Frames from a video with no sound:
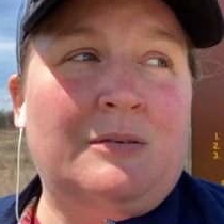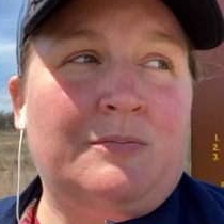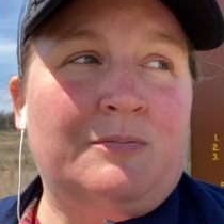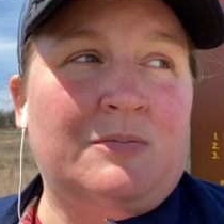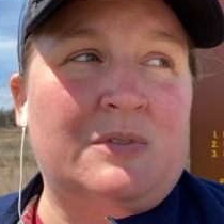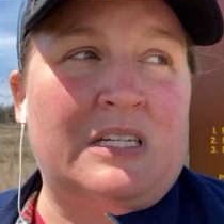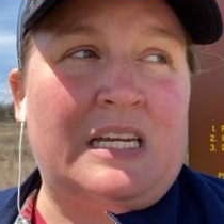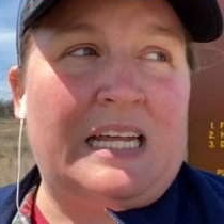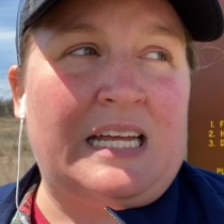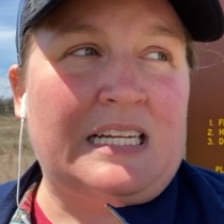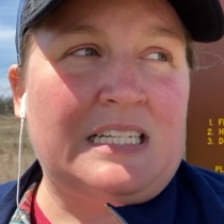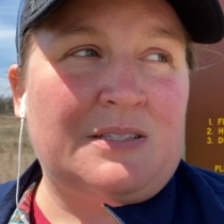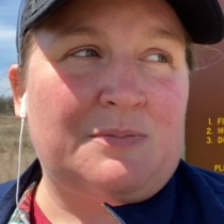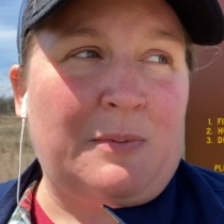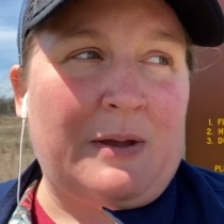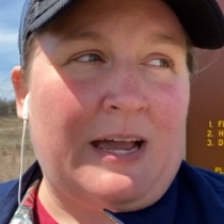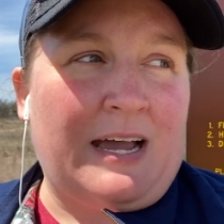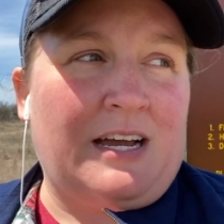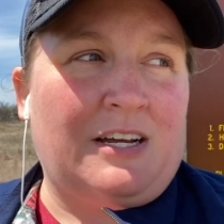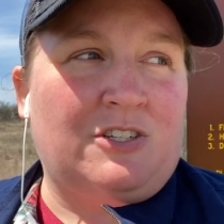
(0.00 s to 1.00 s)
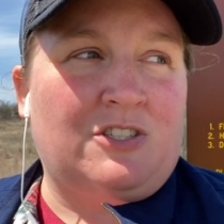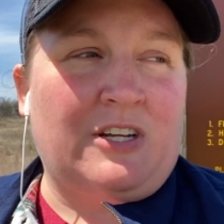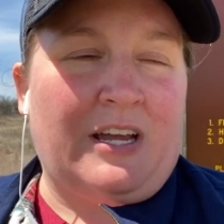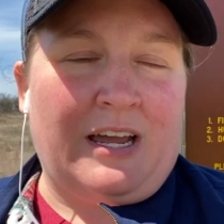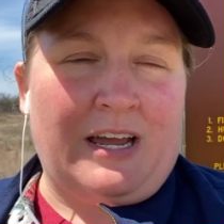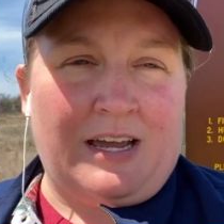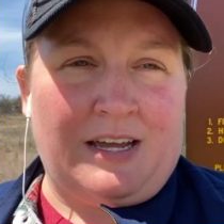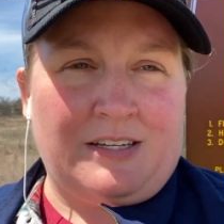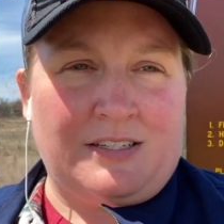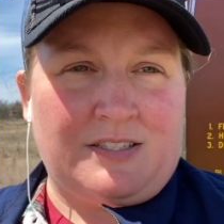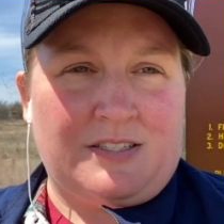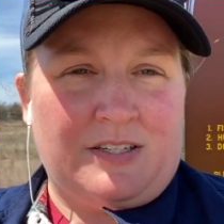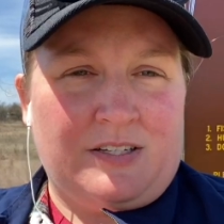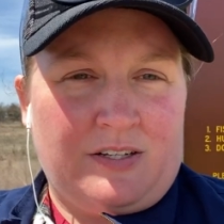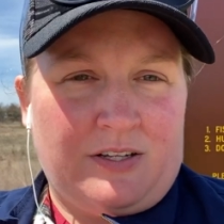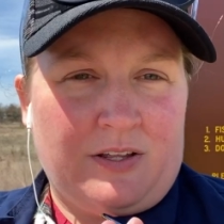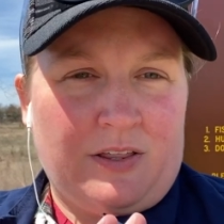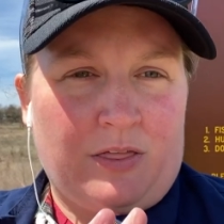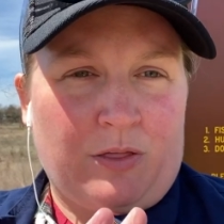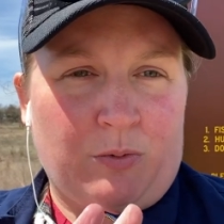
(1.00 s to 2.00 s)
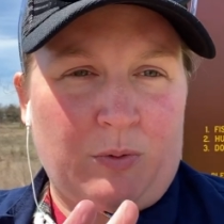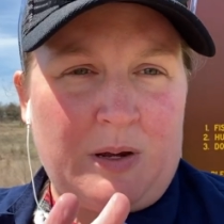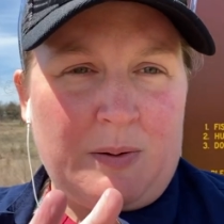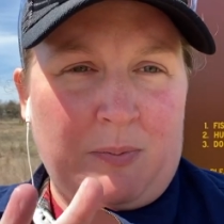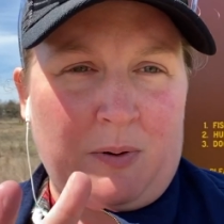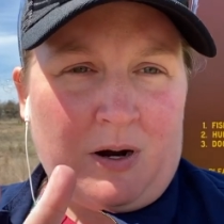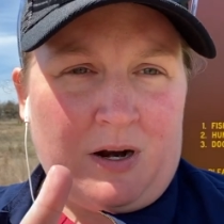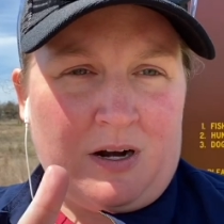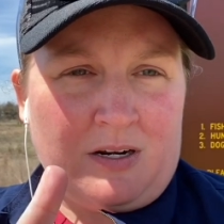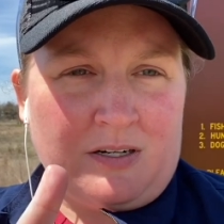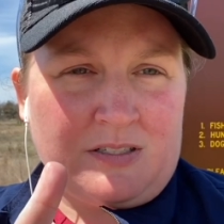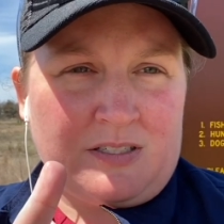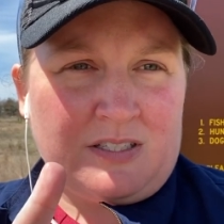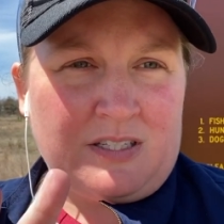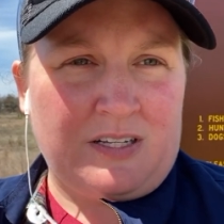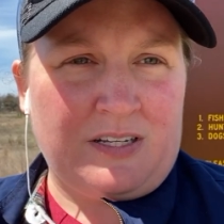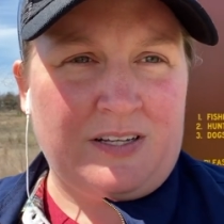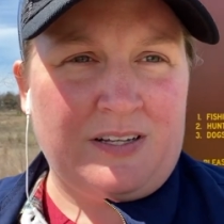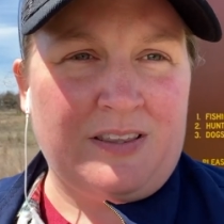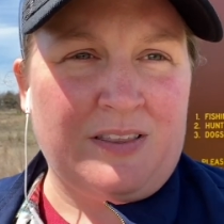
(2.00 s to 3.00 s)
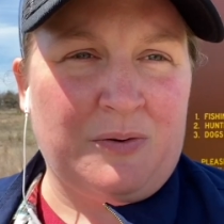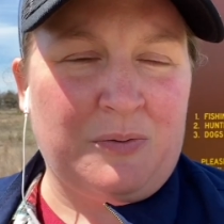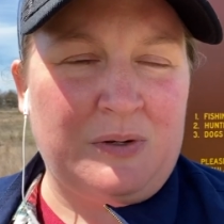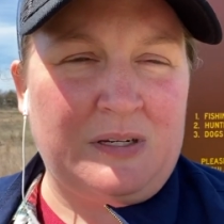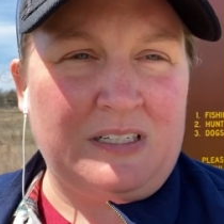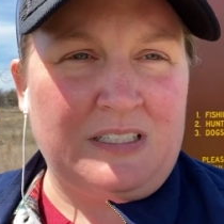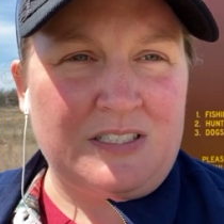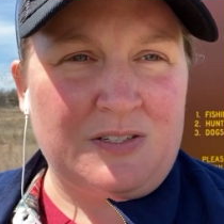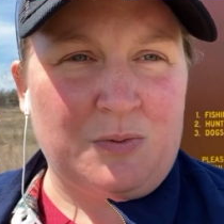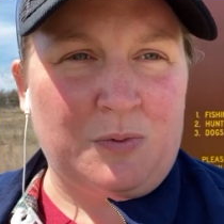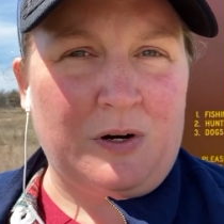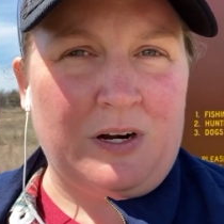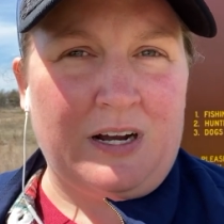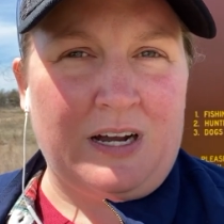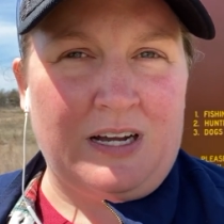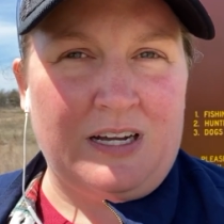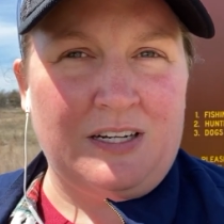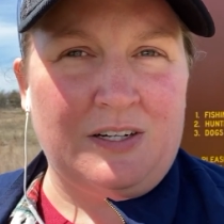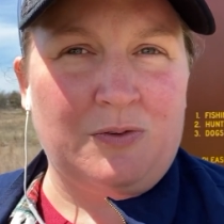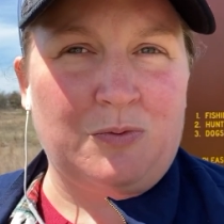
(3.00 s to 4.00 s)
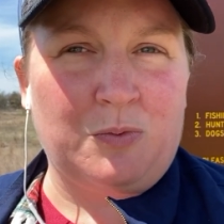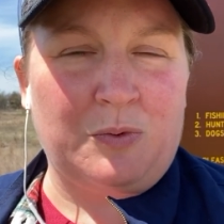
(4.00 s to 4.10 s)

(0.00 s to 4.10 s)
Today's badge has three parts that we need to work on.